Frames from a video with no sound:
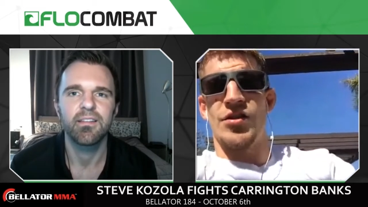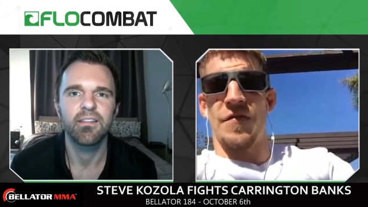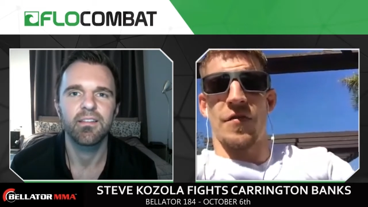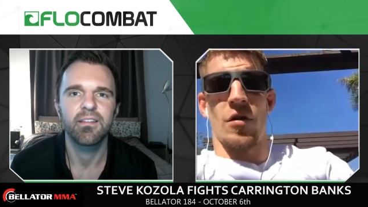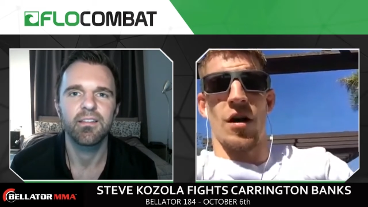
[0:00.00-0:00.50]

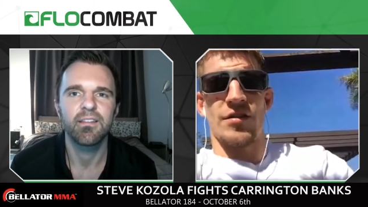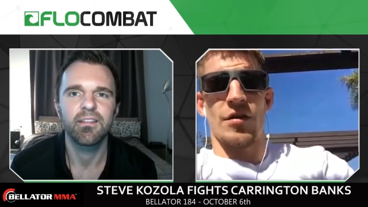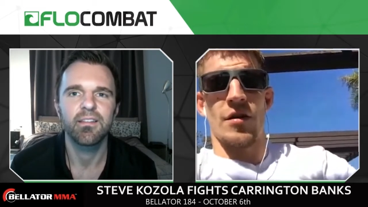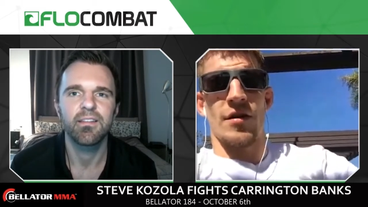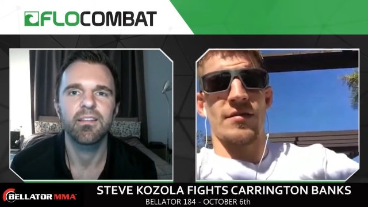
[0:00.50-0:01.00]
Speaker 1: Jeff
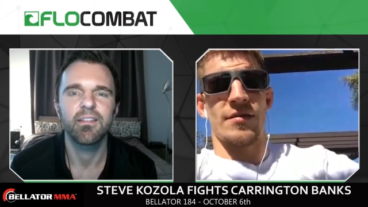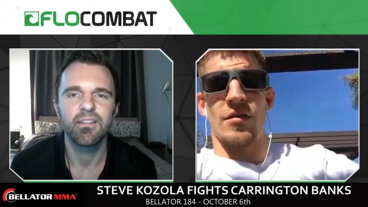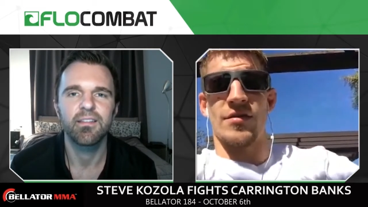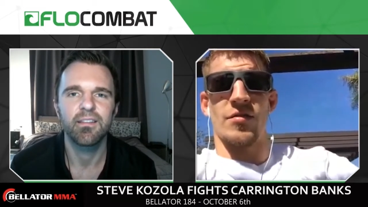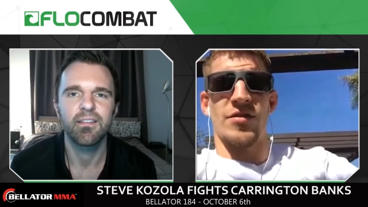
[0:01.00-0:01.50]
Glossner, and
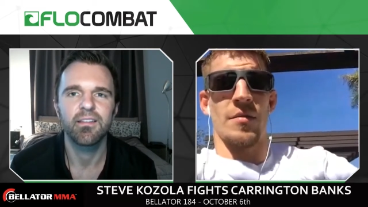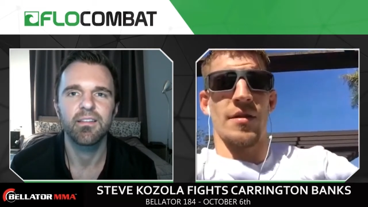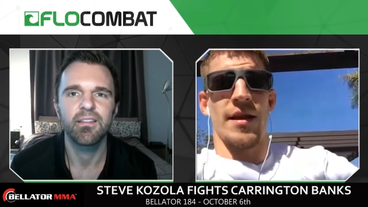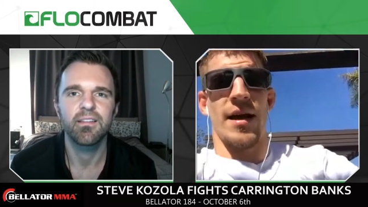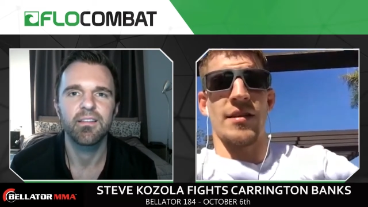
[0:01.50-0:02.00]
so some
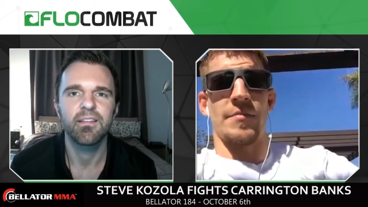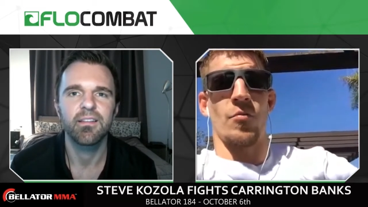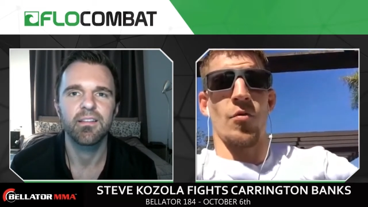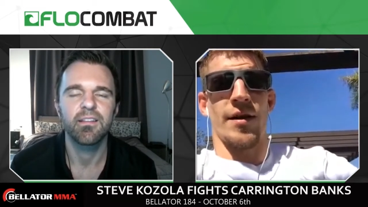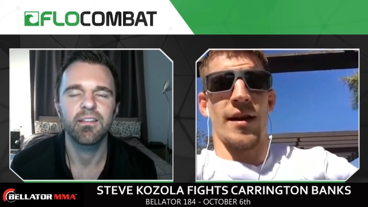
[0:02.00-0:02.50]
of the guys I've
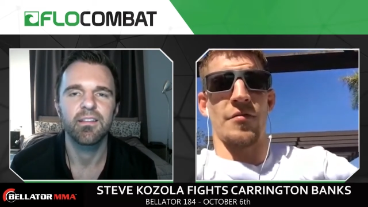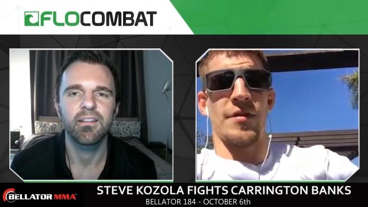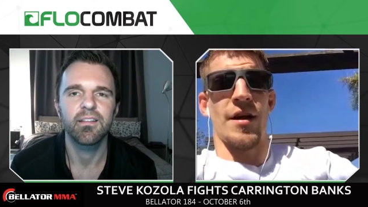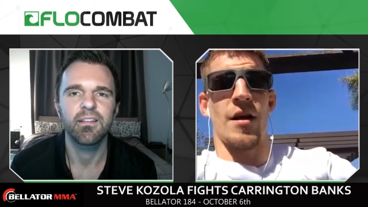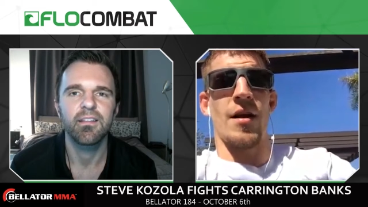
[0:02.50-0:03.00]
been working
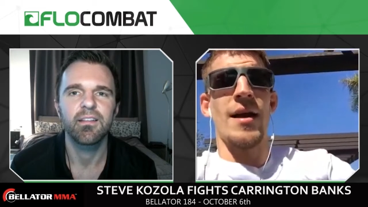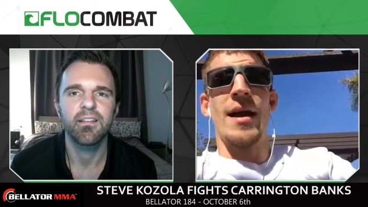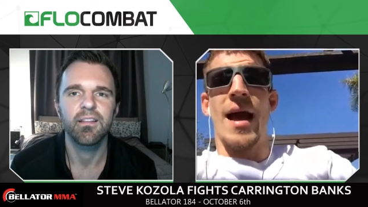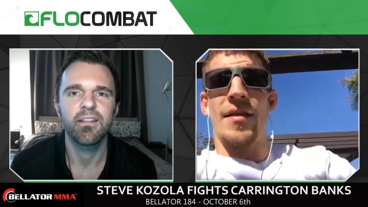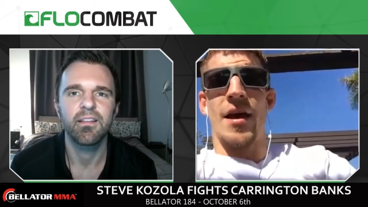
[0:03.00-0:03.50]
out there.
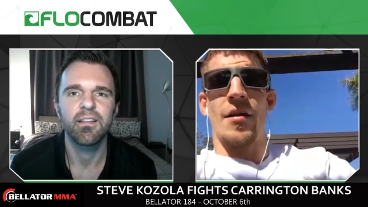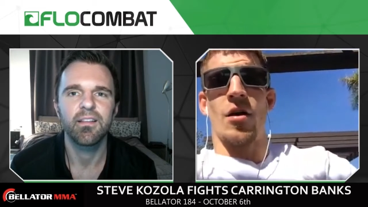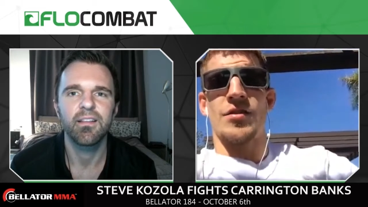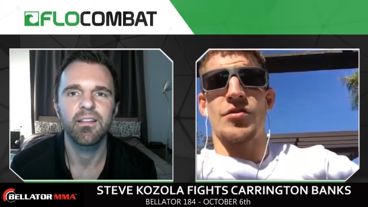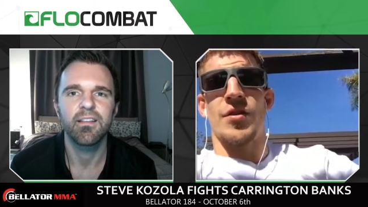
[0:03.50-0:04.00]
And then
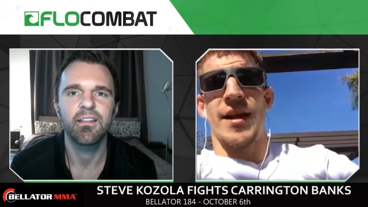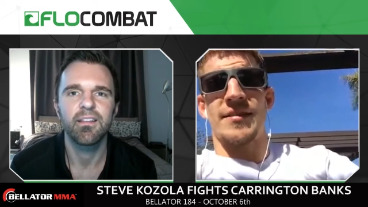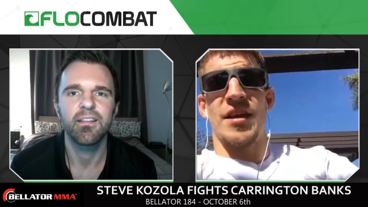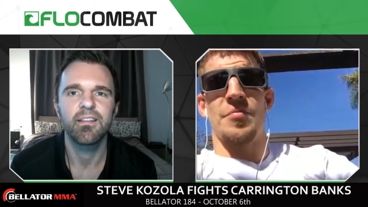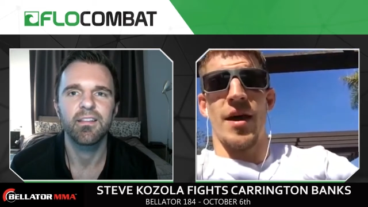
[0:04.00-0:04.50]
also training
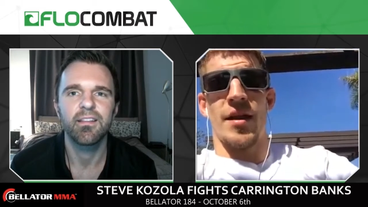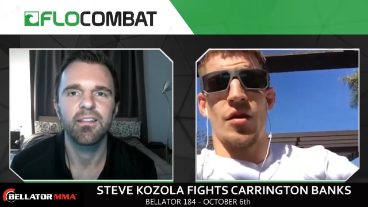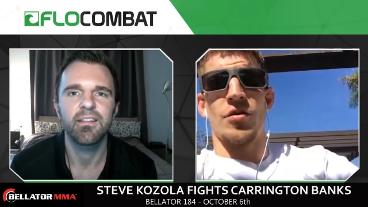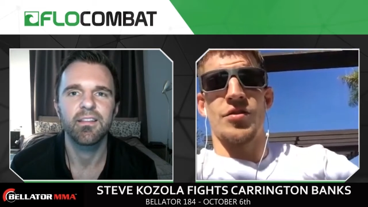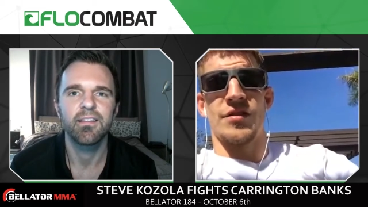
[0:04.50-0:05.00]
at 10th
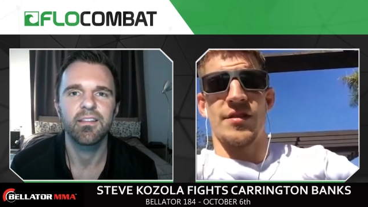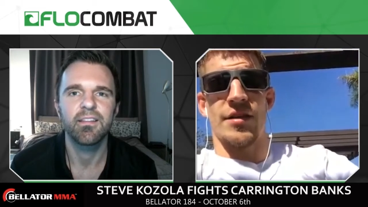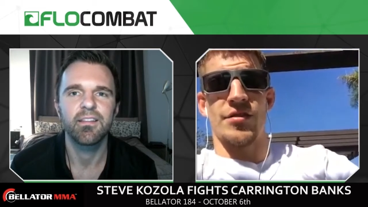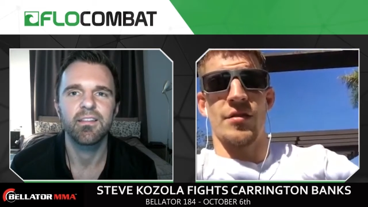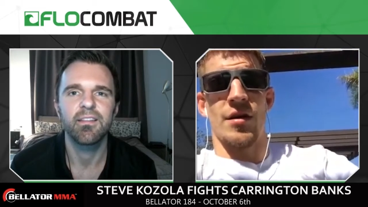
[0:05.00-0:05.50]
Planet
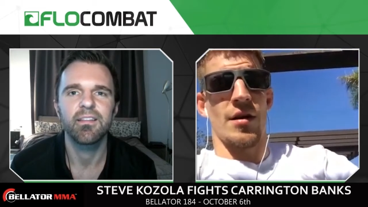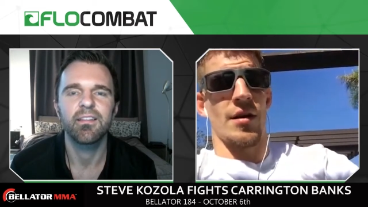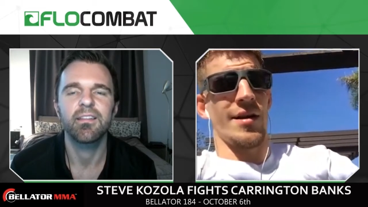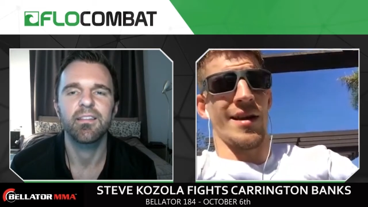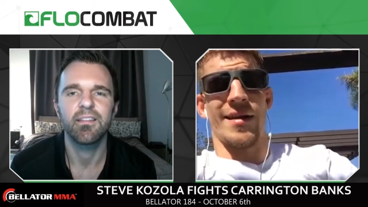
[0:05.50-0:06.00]
Oceanside,
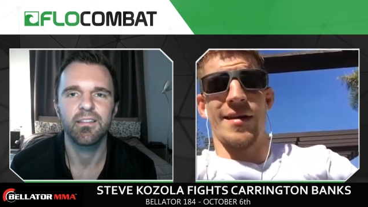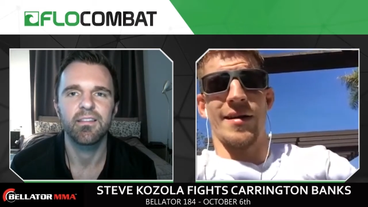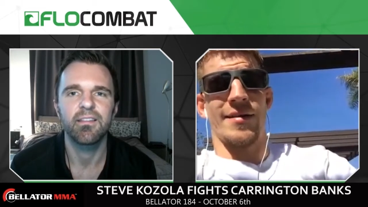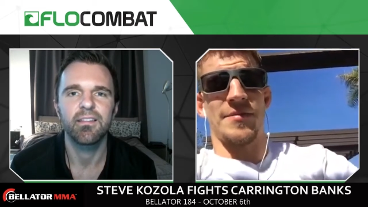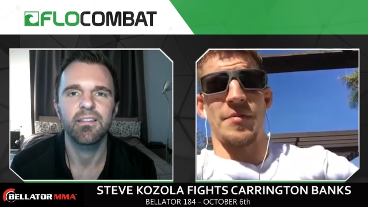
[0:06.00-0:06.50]
and
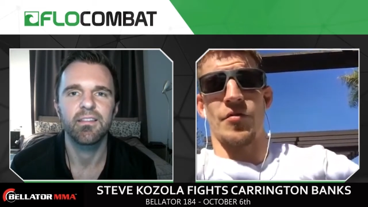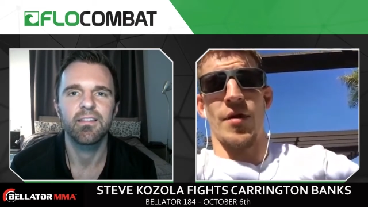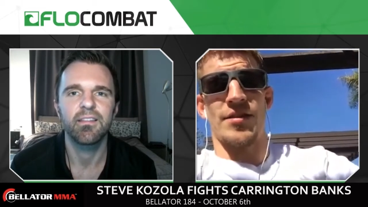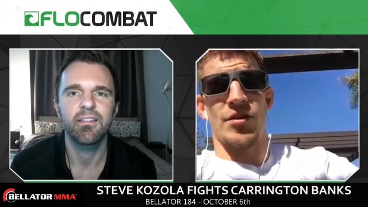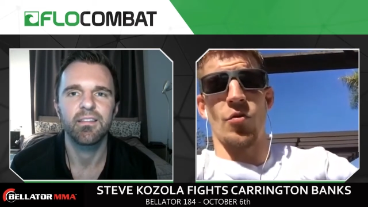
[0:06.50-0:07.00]
that's been
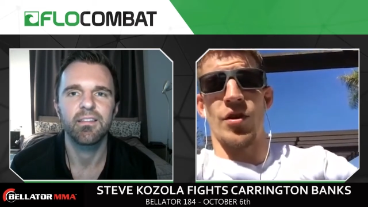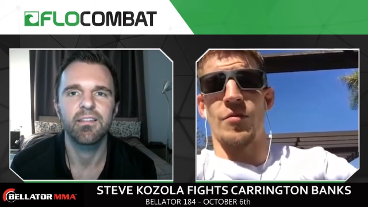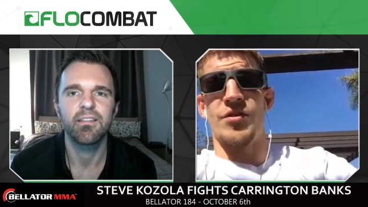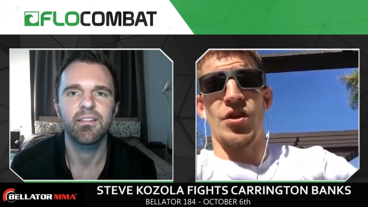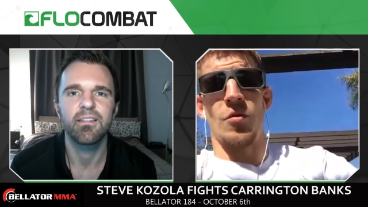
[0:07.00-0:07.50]
great too,
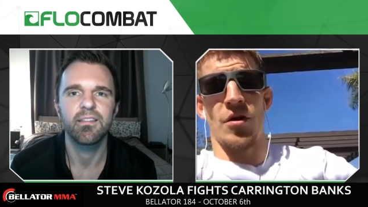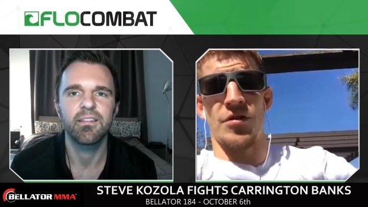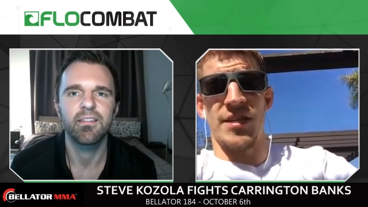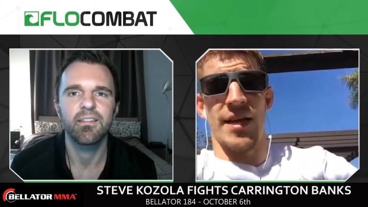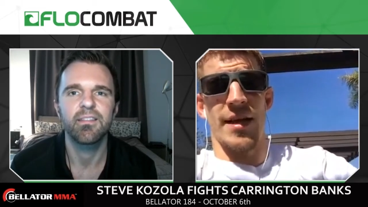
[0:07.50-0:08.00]
working with Gio
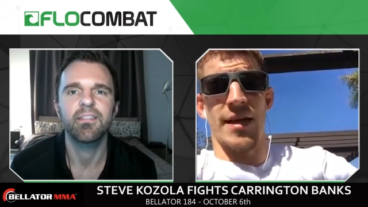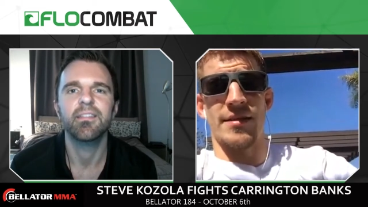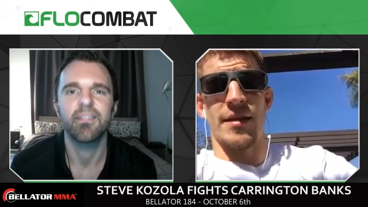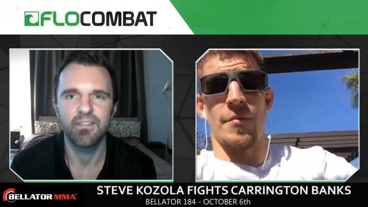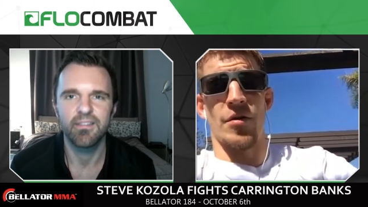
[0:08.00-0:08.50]

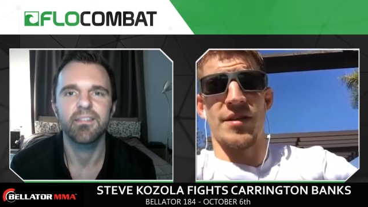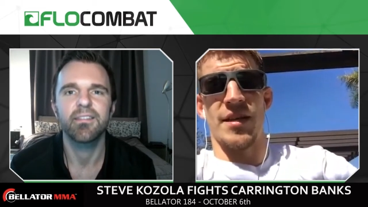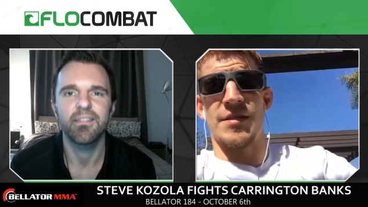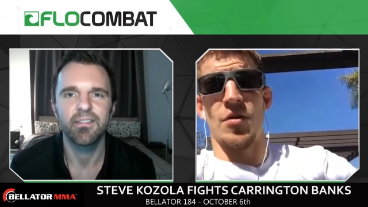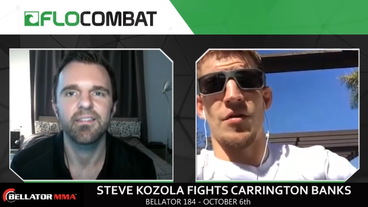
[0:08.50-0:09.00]
Martinez and the Martinez